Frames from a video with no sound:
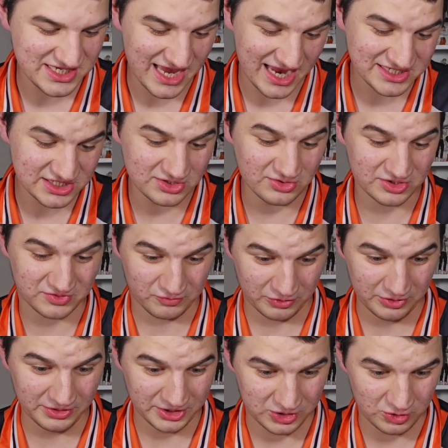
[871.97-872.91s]
Actually looks
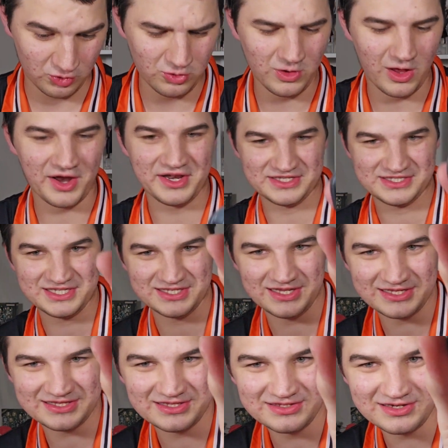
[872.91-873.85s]
really cool, honestly.
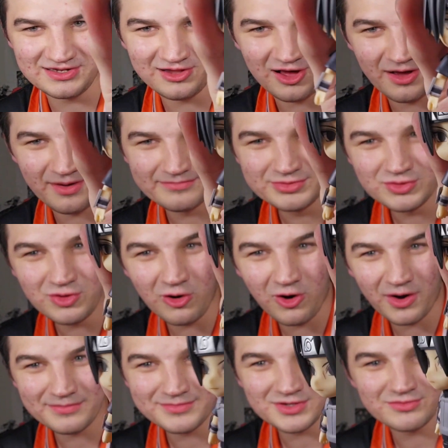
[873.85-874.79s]
Like the little Anbu
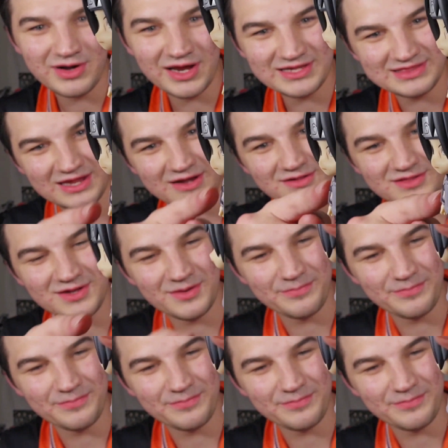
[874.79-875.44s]
armor right there, little